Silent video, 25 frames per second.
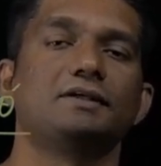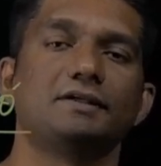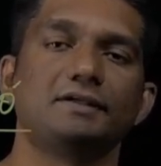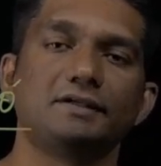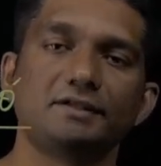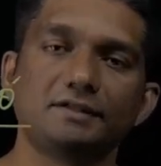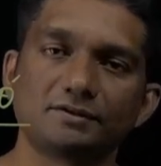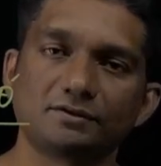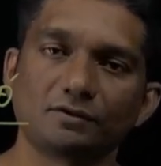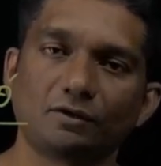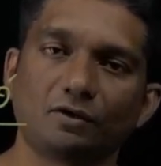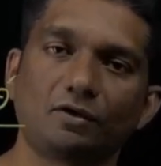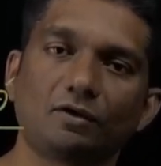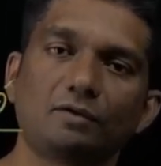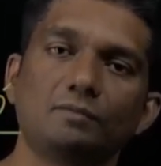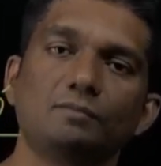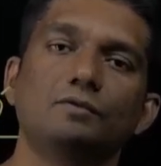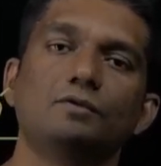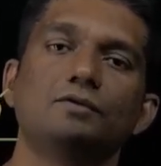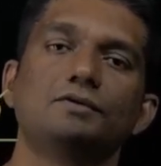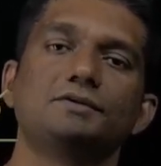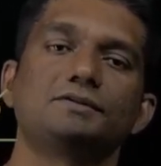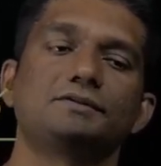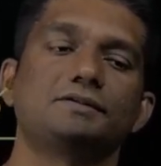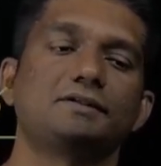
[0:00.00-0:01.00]
is
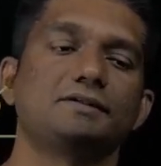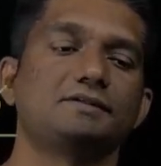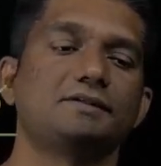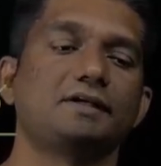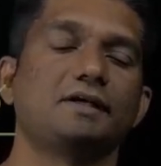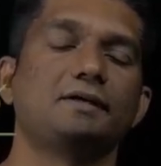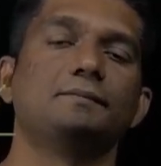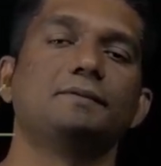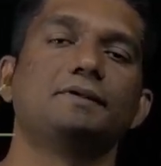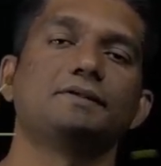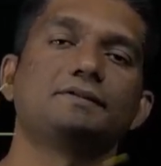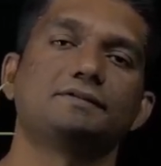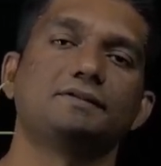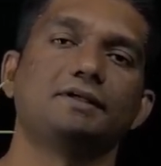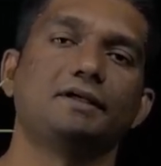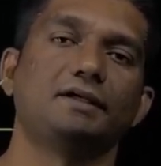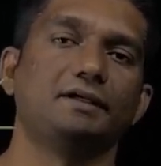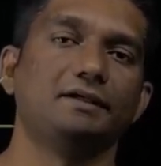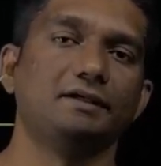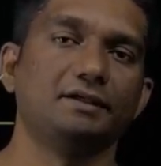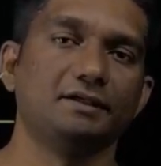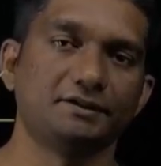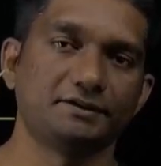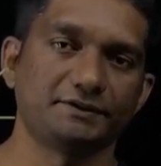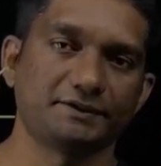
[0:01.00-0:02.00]
almost the same as the
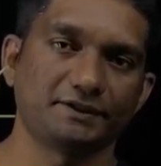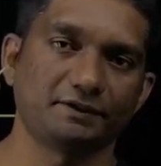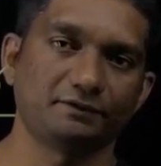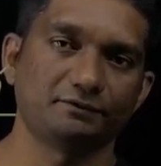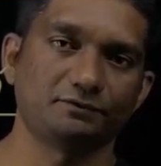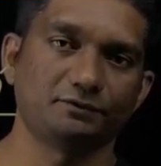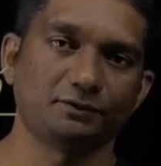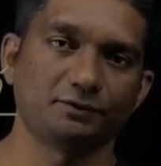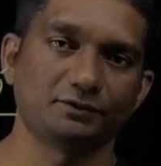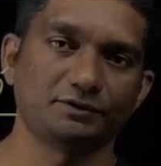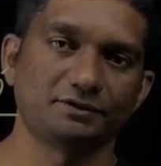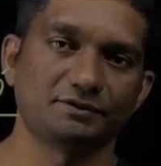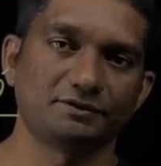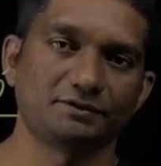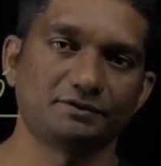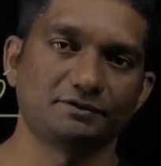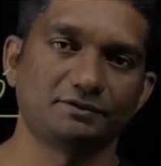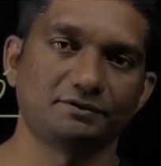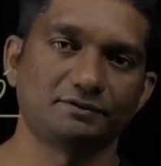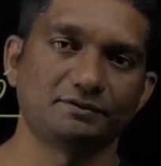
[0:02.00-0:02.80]
inertia force,